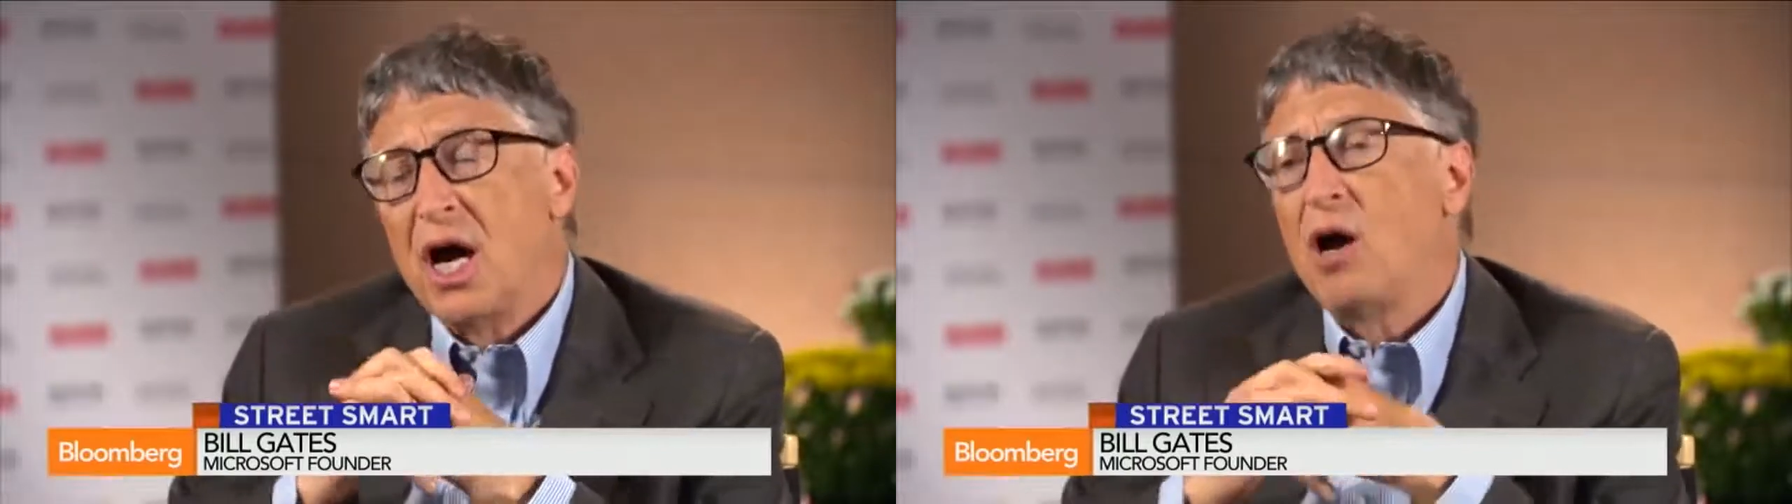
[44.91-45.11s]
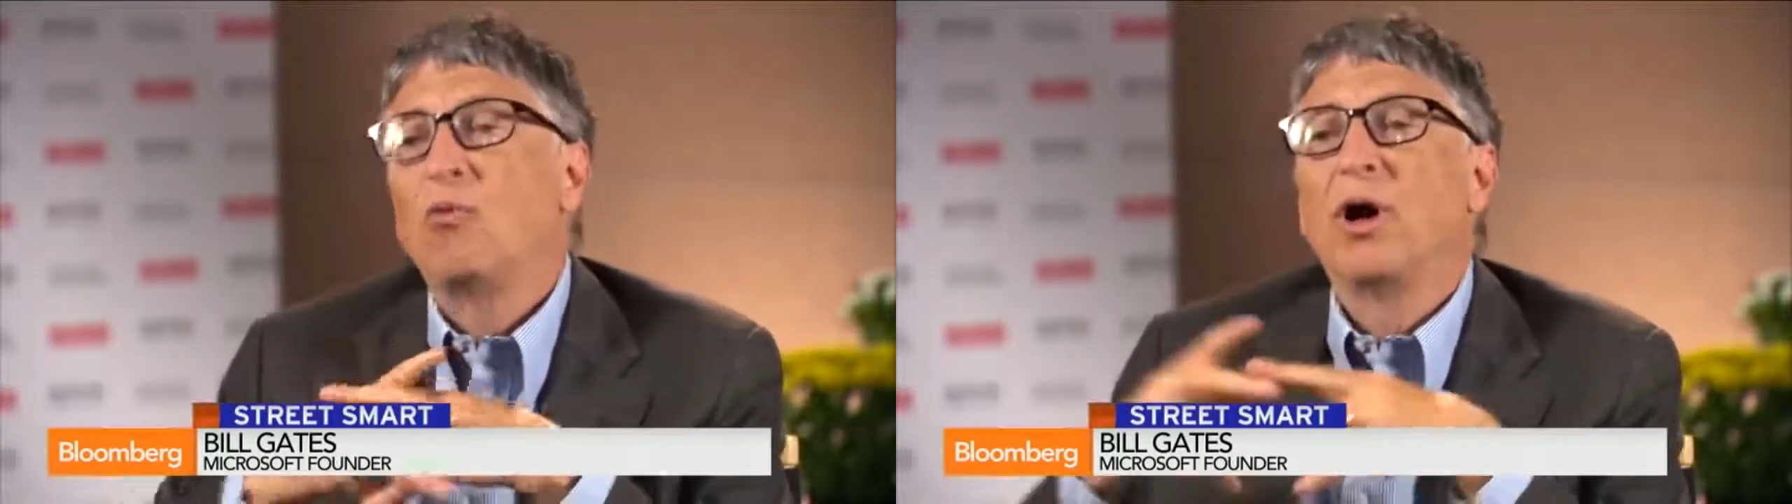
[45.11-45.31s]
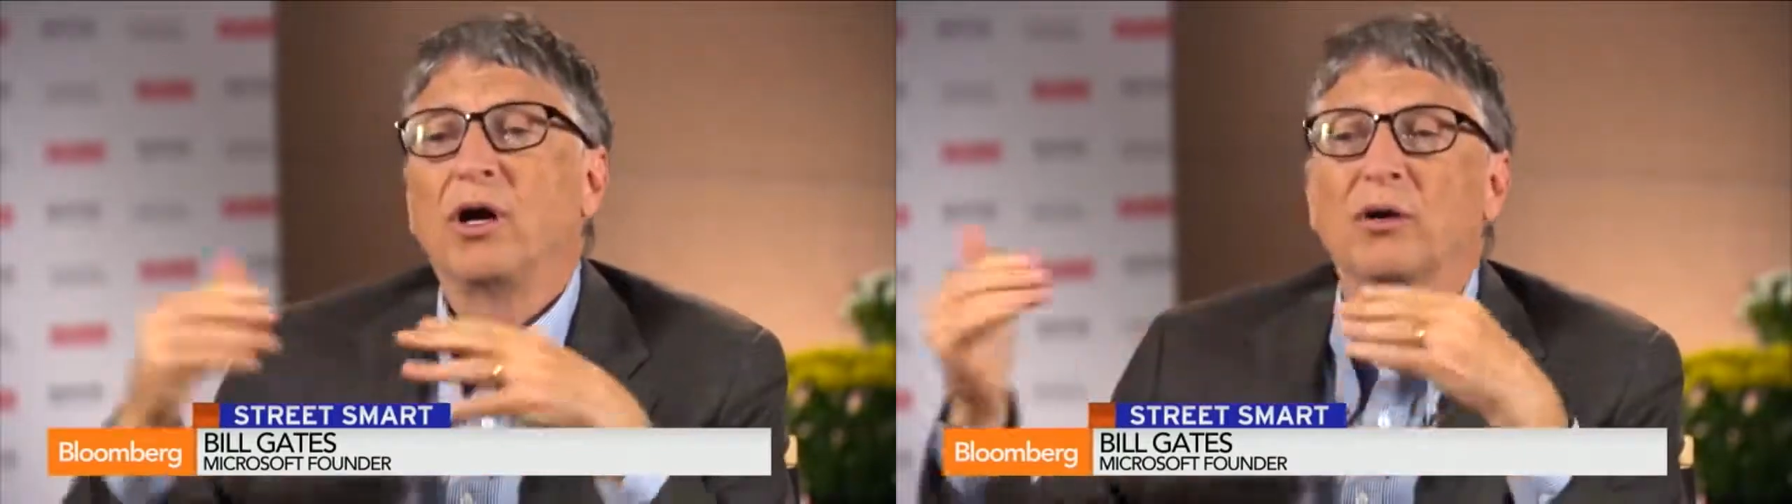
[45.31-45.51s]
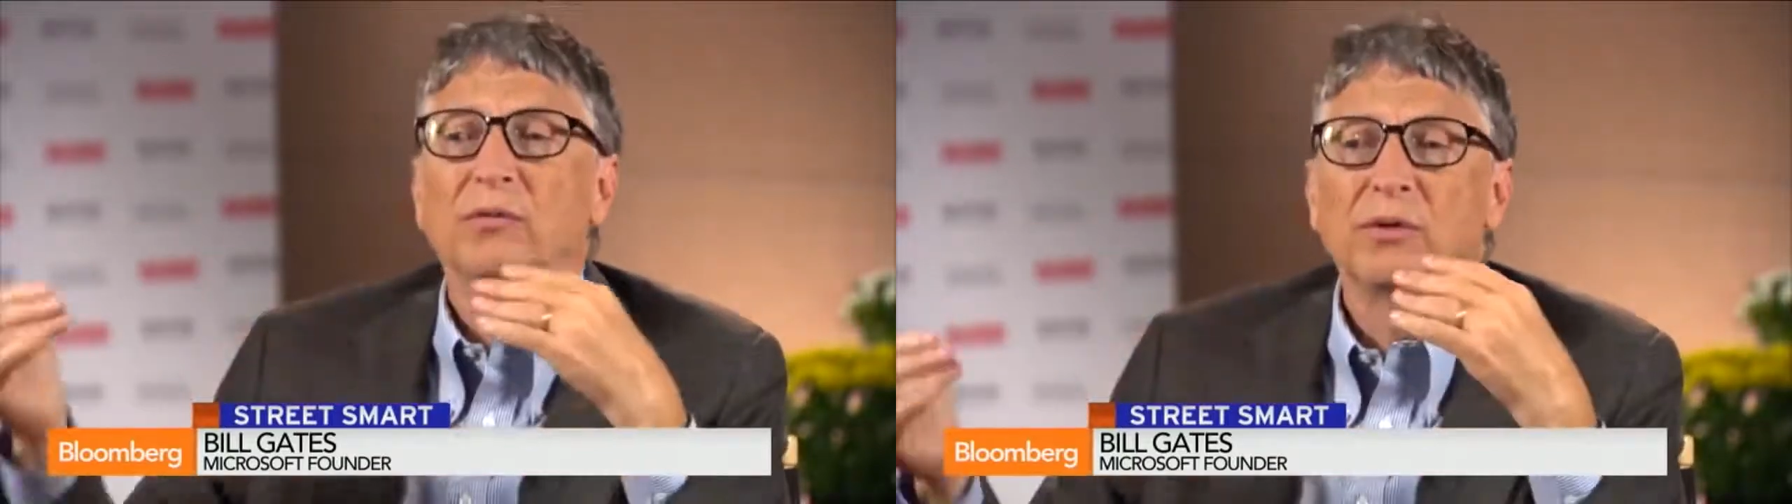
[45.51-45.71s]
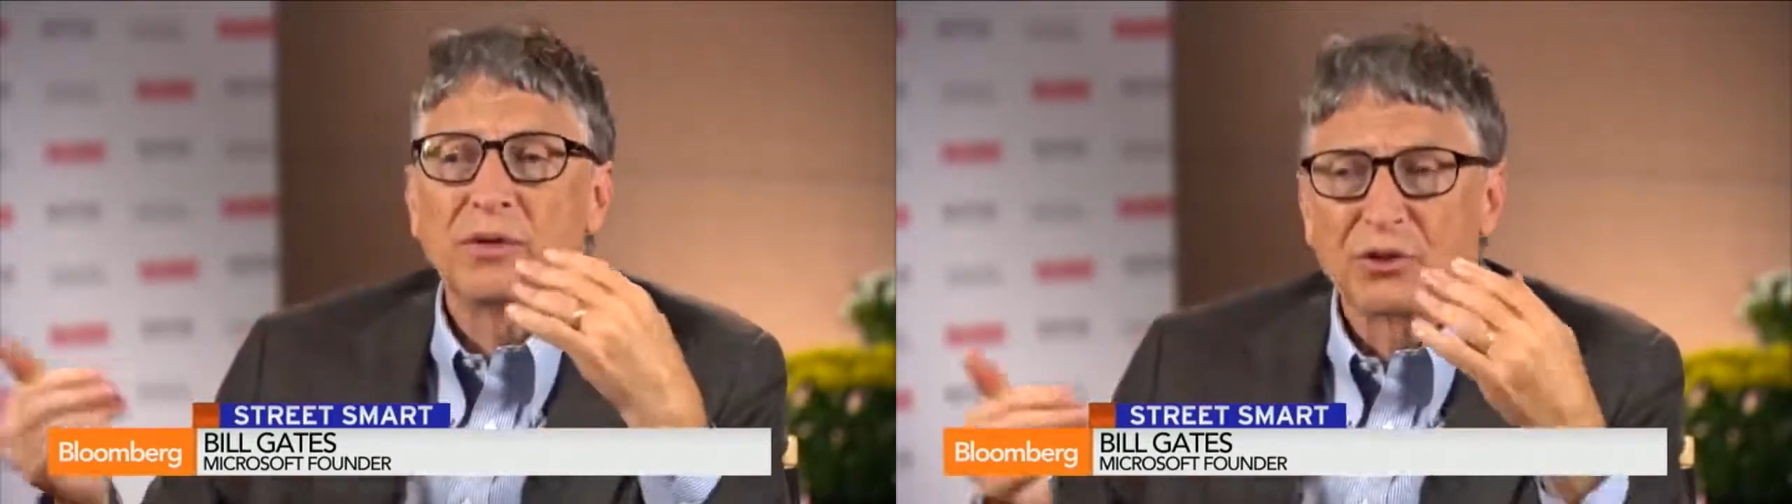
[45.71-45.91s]

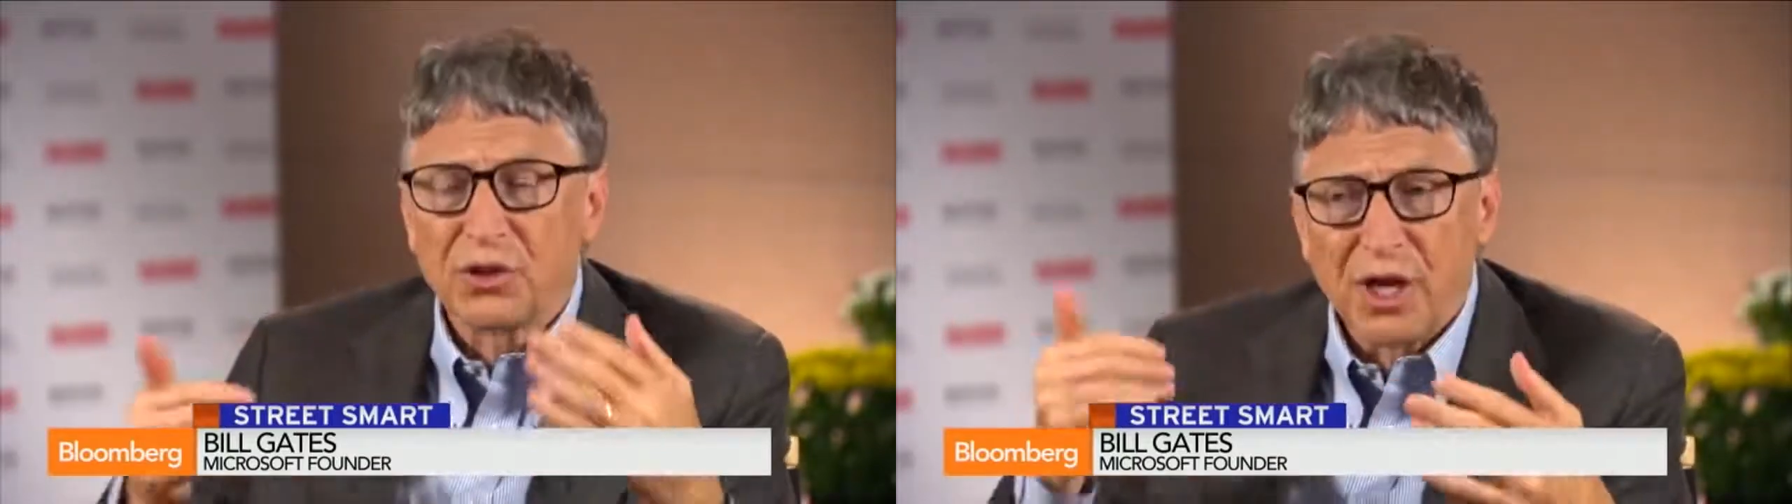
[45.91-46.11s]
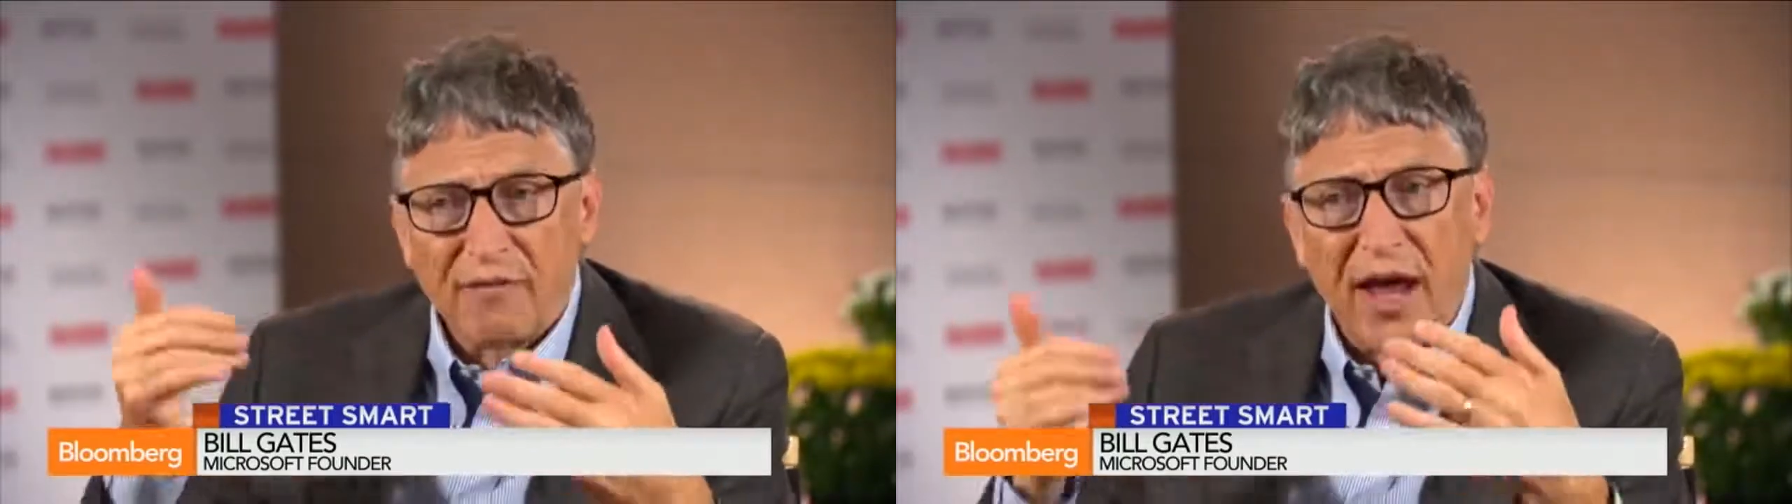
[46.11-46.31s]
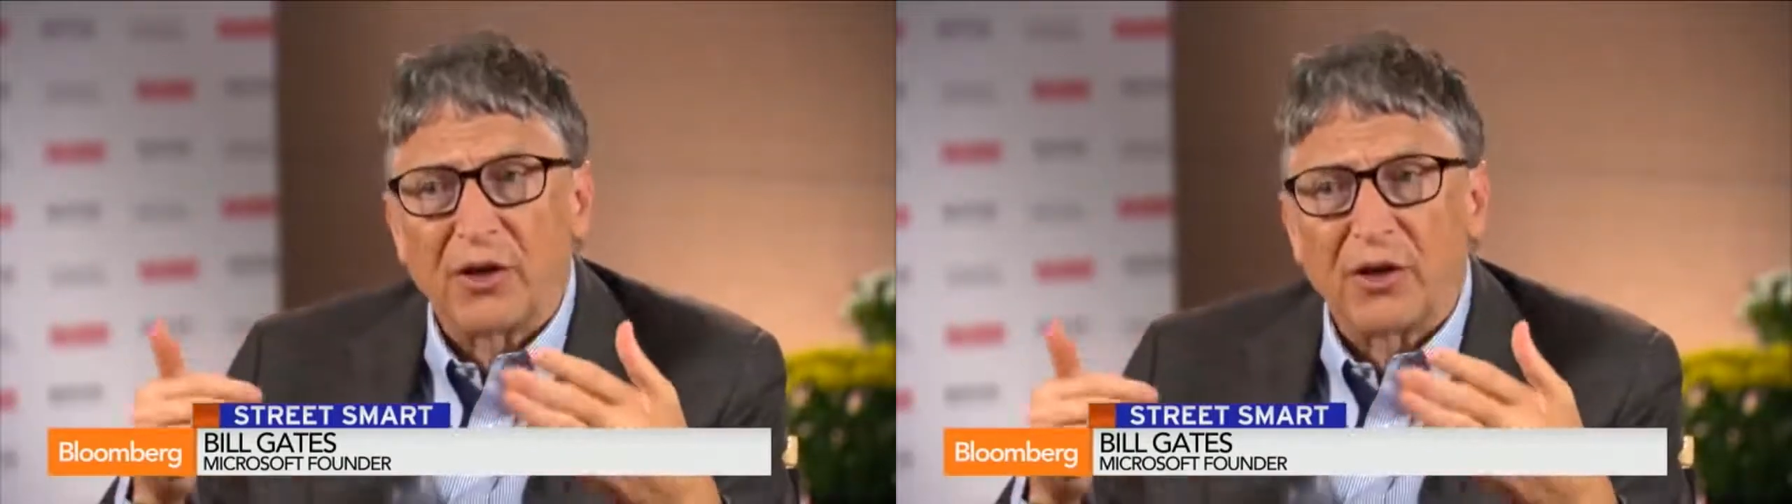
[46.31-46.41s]
where there's enough